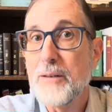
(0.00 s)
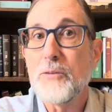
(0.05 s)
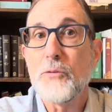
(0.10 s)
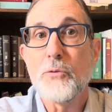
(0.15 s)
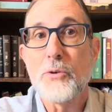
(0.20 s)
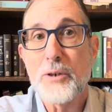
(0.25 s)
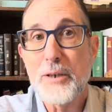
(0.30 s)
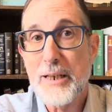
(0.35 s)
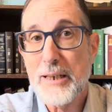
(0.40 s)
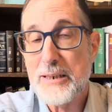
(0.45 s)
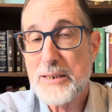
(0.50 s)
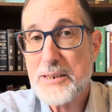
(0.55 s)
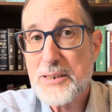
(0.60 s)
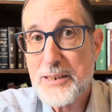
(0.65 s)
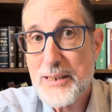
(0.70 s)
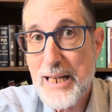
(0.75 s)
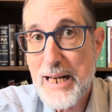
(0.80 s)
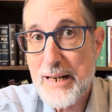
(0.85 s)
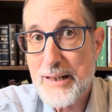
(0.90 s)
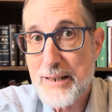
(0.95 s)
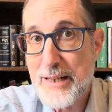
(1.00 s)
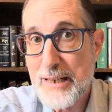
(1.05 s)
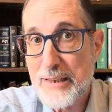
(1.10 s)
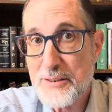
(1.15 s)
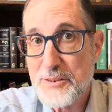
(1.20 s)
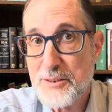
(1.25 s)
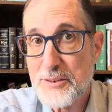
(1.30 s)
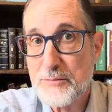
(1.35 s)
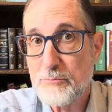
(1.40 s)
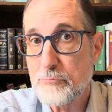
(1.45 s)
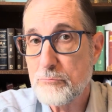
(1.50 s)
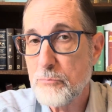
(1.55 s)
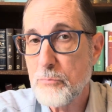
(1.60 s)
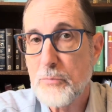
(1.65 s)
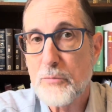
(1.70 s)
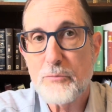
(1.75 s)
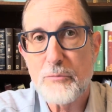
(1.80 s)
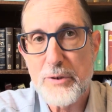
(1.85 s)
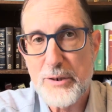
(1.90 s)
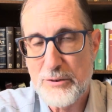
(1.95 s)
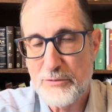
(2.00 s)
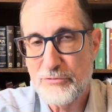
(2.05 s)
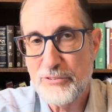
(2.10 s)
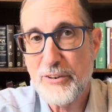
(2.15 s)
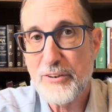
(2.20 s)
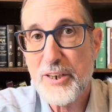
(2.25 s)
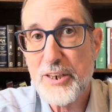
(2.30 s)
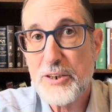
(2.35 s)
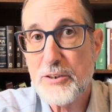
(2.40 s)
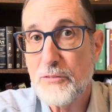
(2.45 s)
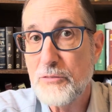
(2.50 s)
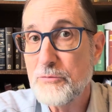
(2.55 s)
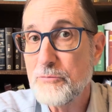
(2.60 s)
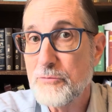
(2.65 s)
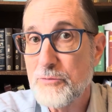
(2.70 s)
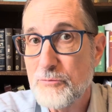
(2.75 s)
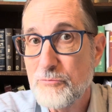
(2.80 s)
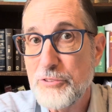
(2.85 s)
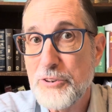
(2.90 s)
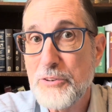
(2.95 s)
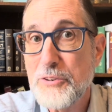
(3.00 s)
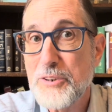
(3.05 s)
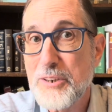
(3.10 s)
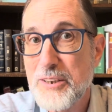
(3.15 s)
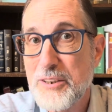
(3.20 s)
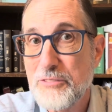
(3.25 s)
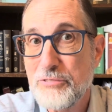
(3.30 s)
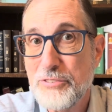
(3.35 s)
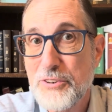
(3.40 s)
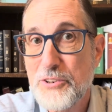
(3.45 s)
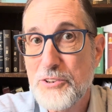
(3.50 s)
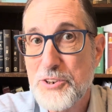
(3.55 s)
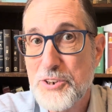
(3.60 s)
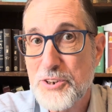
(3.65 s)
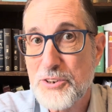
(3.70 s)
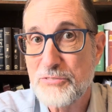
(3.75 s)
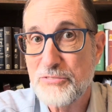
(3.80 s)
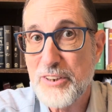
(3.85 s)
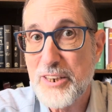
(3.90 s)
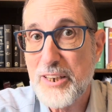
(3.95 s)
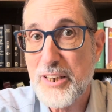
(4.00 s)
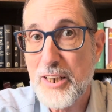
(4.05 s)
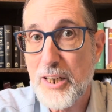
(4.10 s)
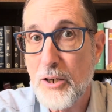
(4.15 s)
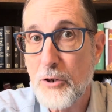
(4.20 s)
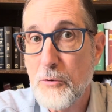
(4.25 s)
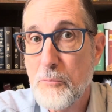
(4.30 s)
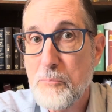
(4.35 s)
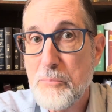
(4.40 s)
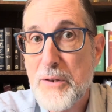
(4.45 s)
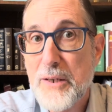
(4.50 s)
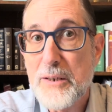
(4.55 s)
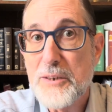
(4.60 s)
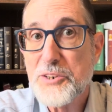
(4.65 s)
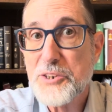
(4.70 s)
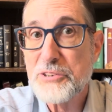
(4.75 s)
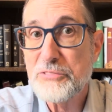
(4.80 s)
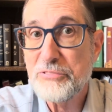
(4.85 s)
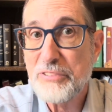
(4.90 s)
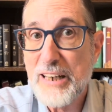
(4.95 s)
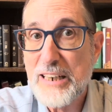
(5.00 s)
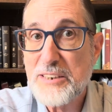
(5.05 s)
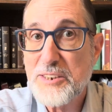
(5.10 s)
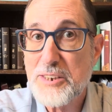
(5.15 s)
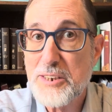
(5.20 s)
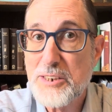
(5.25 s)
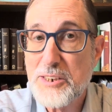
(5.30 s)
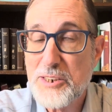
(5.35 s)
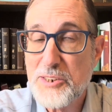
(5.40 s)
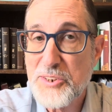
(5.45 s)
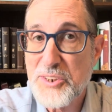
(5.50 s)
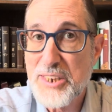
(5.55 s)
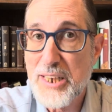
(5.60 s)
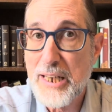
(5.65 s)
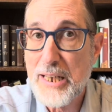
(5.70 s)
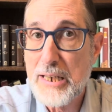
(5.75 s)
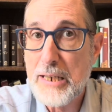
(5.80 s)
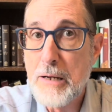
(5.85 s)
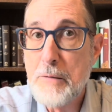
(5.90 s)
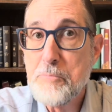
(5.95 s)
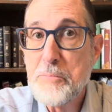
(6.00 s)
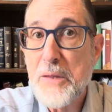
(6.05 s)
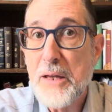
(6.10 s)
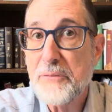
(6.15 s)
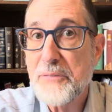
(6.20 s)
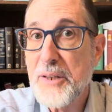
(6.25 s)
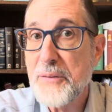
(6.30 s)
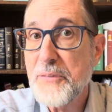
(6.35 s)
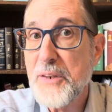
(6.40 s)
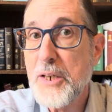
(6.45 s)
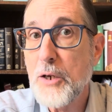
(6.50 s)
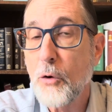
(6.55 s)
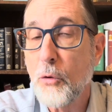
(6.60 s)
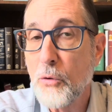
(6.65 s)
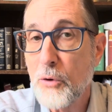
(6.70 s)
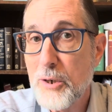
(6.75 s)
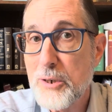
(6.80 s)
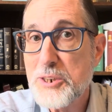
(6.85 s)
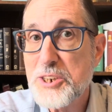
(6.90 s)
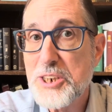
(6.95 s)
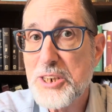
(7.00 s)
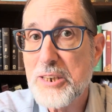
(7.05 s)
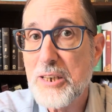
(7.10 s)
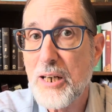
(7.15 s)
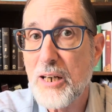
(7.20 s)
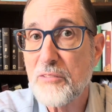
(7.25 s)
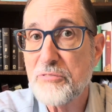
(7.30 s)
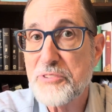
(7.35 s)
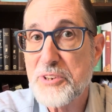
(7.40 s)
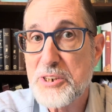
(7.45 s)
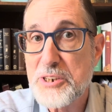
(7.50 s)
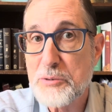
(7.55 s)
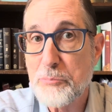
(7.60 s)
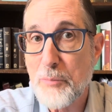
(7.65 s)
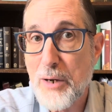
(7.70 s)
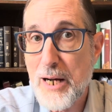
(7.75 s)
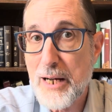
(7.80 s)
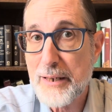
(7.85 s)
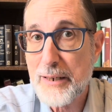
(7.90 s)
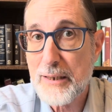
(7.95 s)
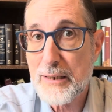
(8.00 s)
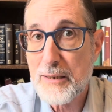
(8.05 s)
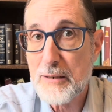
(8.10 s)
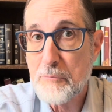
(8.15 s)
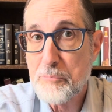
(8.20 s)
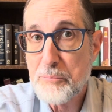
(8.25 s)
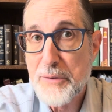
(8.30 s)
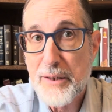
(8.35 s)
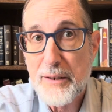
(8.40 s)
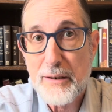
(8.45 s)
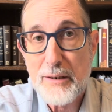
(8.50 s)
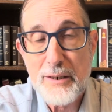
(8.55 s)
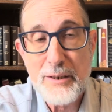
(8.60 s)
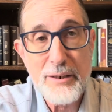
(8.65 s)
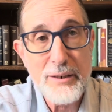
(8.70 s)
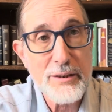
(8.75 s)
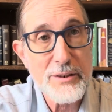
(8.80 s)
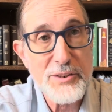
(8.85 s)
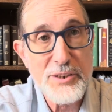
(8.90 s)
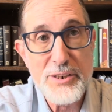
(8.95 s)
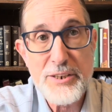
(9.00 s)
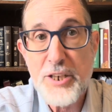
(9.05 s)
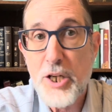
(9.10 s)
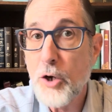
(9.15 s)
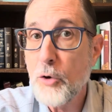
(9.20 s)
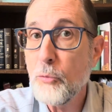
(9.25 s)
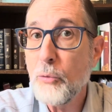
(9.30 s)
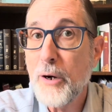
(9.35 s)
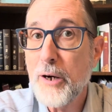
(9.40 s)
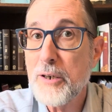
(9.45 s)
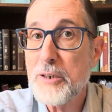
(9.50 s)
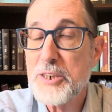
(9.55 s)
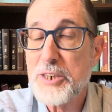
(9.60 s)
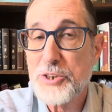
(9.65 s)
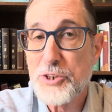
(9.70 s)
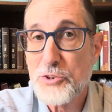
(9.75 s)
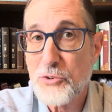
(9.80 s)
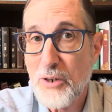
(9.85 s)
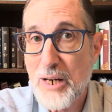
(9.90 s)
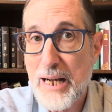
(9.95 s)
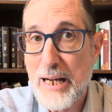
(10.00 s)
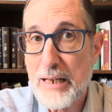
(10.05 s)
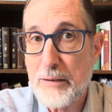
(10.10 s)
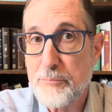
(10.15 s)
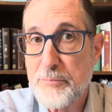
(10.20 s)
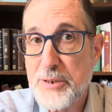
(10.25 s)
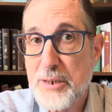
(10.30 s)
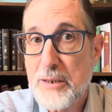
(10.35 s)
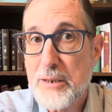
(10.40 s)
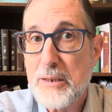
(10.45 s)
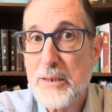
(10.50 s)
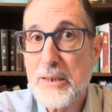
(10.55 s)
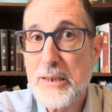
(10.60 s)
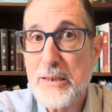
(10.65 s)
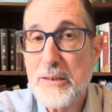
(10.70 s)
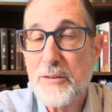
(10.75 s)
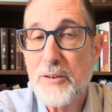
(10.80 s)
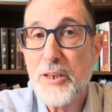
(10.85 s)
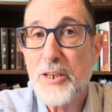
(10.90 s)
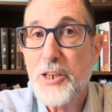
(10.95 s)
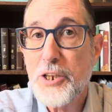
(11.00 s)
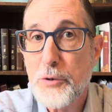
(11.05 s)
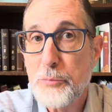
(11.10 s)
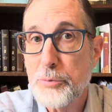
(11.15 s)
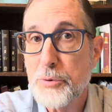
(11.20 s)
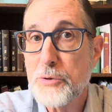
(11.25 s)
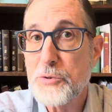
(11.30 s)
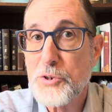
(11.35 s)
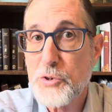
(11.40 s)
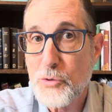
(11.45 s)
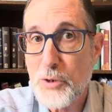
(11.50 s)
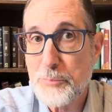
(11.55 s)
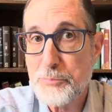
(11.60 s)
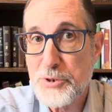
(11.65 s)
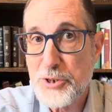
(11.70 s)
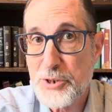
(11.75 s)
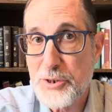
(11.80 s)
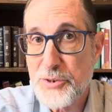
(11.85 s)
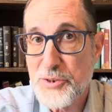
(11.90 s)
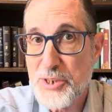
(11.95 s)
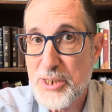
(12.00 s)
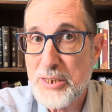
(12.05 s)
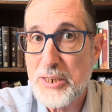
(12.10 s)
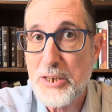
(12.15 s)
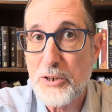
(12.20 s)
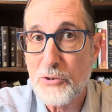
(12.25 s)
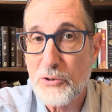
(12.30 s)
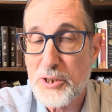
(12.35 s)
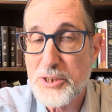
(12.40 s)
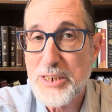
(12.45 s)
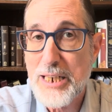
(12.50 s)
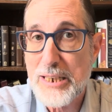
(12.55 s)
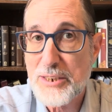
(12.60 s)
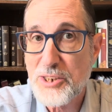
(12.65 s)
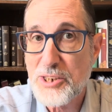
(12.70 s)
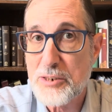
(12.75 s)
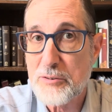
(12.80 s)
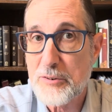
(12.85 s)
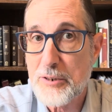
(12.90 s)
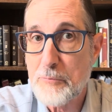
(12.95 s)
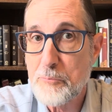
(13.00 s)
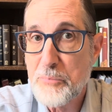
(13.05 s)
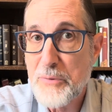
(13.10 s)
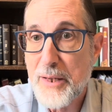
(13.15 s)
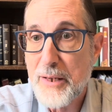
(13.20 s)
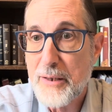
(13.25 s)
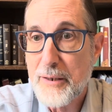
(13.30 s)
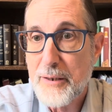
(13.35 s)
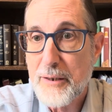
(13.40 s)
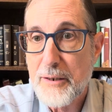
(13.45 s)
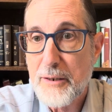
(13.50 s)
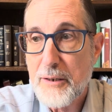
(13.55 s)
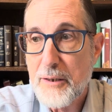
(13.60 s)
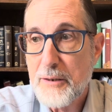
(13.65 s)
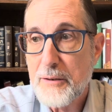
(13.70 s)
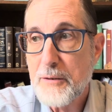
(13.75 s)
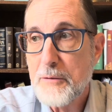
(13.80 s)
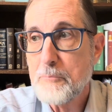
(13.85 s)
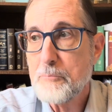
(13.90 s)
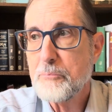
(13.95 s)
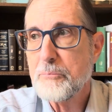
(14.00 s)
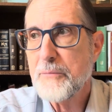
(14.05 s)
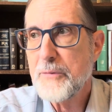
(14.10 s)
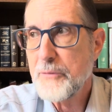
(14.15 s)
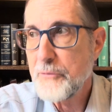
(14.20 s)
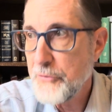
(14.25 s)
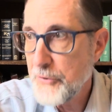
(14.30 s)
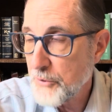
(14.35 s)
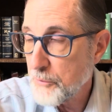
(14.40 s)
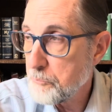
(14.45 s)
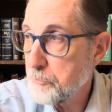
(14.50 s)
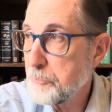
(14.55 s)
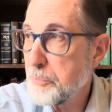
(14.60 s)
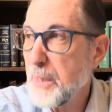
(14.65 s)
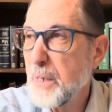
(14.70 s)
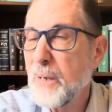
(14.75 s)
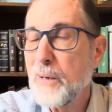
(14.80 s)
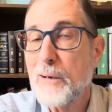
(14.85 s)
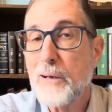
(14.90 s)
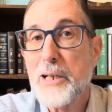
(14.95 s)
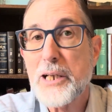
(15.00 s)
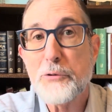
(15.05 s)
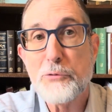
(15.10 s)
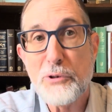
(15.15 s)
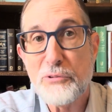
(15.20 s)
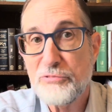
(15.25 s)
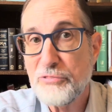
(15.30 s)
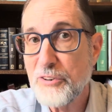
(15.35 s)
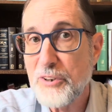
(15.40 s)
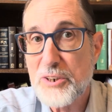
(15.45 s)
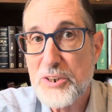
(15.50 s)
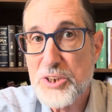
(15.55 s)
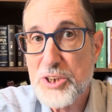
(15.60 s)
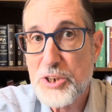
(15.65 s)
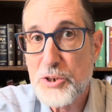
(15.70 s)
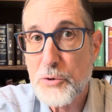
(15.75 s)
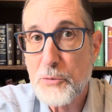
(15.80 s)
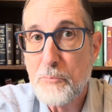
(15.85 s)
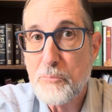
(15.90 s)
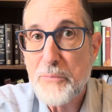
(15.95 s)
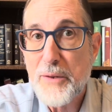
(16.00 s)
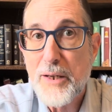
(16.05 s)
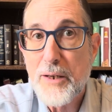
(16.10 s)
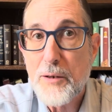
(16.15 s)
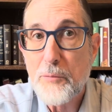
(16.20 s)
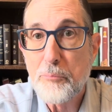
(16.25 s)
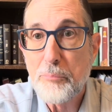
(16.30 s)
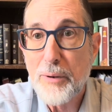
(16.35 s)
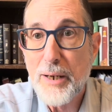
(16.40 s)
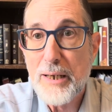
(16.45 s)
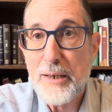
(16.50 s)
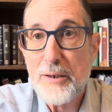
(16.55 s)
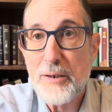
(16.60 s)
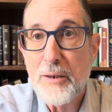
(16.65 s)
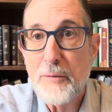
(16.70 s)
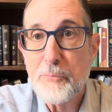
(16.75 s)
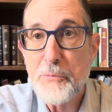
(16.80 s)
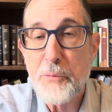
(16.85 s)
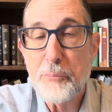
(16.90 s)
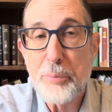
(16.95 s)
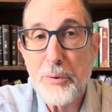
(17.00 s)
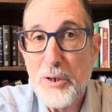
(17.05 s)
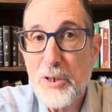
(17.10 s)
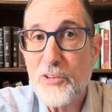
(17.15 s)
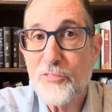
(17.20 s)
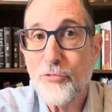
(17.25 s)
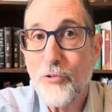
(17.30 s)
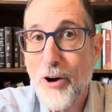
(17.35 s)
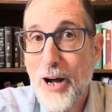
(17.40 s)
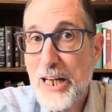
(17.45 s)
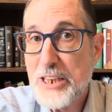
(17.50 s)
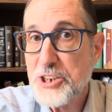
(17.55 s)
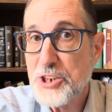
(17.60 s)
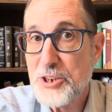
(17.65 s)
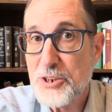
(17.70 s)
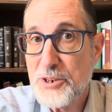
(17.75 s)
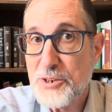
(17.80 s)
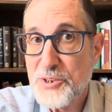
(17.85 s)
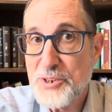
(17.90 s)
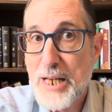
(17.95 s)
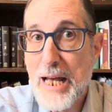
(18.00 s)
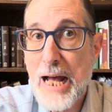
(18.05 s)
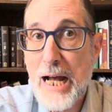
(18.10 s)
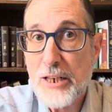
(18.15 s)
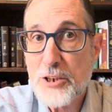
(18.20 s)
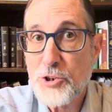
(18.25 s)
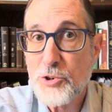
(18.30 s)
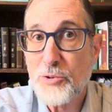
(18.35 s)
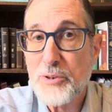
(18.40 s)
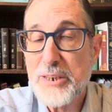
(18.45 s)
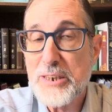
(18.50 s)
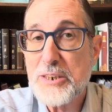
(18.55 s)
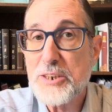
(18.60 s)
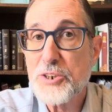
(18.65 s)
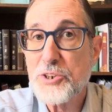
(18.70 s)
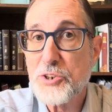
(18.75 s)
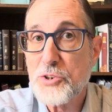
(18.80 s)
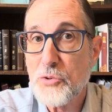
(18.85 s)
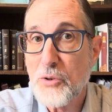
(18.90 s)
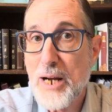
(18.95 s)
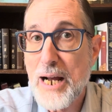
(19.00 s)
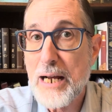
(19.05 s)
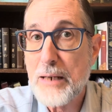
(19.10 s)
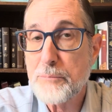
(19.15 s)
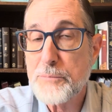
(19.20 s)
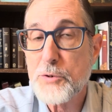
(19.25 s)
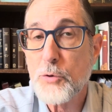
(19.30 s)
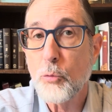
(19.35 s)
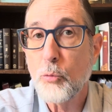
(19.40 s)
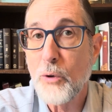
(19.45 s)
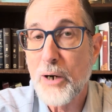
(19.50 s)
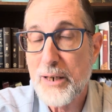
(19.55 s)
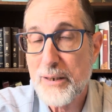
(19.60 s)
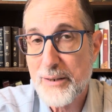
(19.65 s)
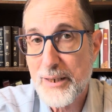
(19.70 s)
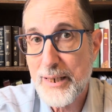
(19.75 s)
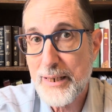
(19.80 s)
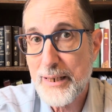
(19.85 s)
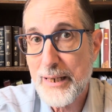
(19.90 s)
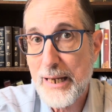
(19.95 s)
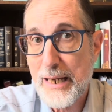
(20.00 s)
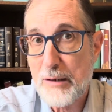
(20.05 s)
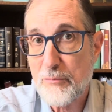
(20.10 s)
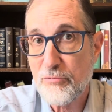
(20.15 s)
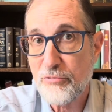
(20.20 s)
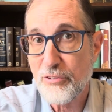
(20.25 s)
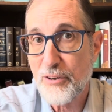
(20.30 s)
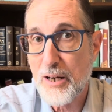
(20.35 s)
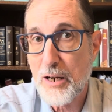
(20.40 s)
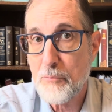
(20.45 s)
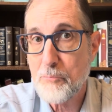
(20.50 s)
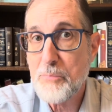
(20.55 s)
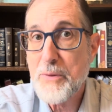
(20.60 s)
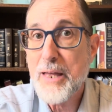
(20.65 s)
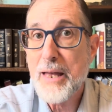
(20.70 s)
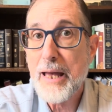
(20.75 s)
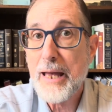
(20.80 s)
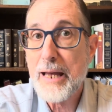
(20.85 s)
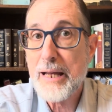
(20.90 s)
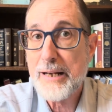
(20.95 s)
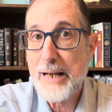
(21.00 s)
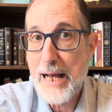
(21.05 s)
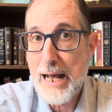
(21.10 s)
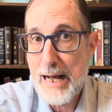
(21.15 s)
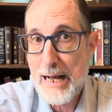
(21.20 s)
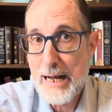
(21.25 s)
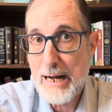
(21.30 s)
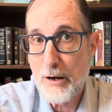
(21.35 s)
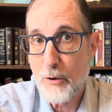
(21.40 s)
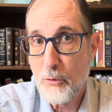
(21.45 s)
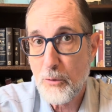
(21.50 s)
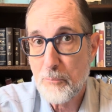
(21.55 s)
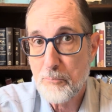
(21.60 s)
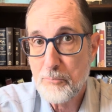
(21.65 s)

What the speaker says: We'll get into that next in a future video. Suffice it to say that the origin of the demonic is nowhere described in the Hebrew scriptures in the Old Testament. They're barely referred to, but the Book of Watchers actually describes where they came from and how.